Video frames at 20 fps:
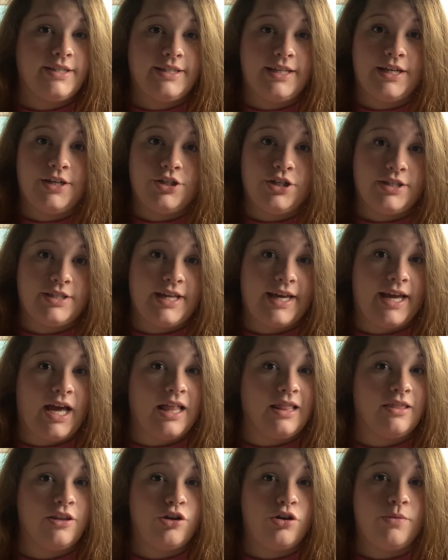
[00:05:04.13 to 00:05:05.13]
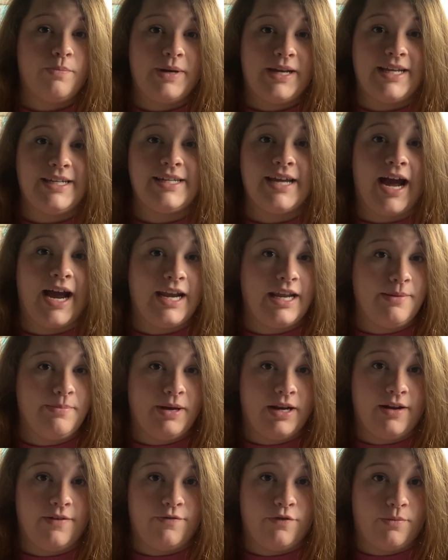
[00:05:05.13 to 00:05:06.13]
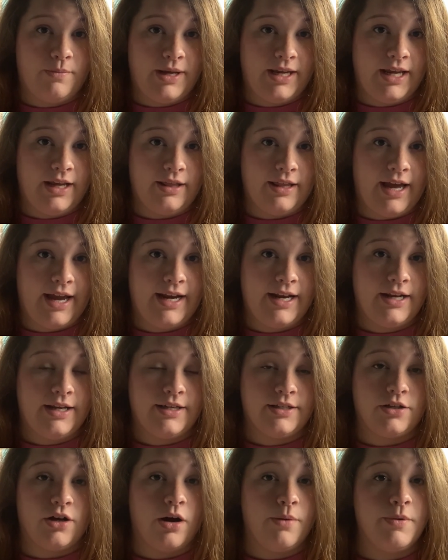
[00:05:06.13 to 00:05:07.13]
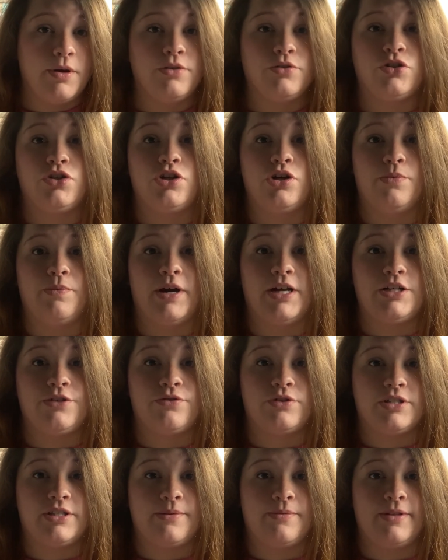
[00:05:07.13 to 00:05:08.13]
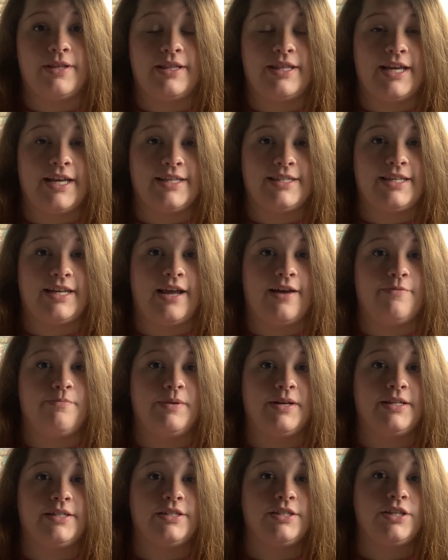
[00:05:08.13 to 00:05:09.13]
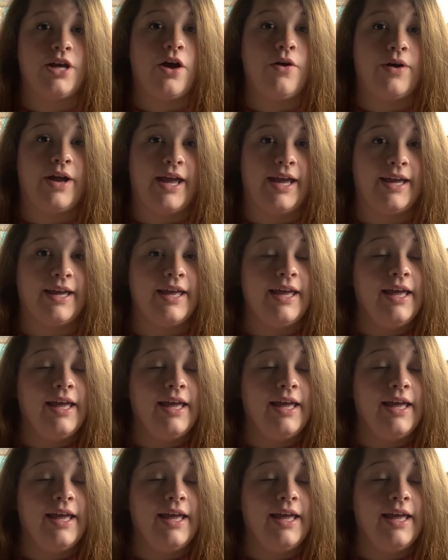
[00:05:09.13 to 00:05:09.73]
just like a little bitty tiny bit of vermiculite is almost too much for some of the things that I've been sowing.